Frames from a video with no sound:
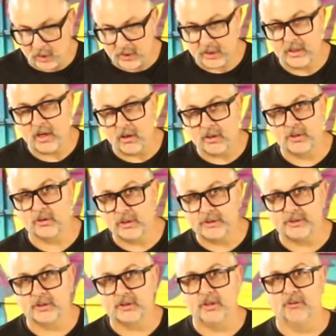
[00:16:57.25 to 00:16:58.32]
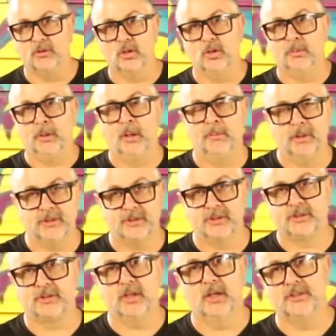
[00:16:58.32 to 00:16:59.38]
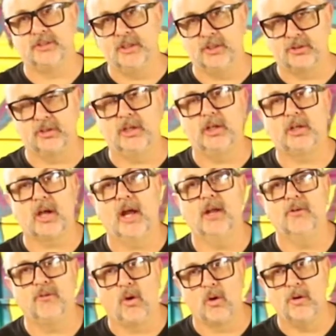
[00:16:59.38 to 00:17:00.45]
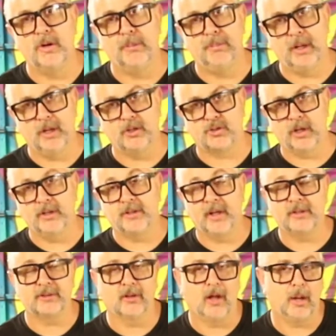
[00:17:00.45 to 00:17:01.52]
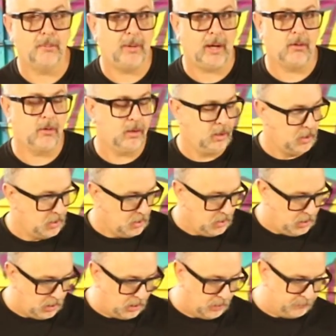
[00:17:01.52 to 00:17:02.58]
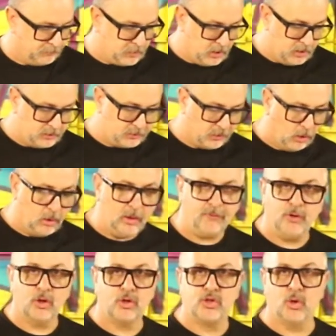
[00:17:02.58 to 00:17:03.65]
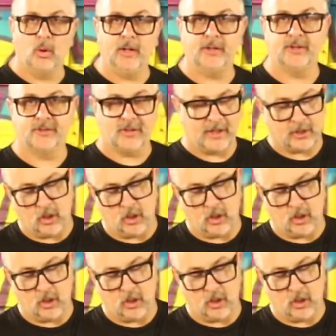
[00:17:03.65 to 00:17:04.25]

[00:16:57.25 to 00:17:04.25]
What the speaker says: of the characteristics of aluminum is it's essentially kind of hard to penetrate. It takes a lot of power. So if your joint is like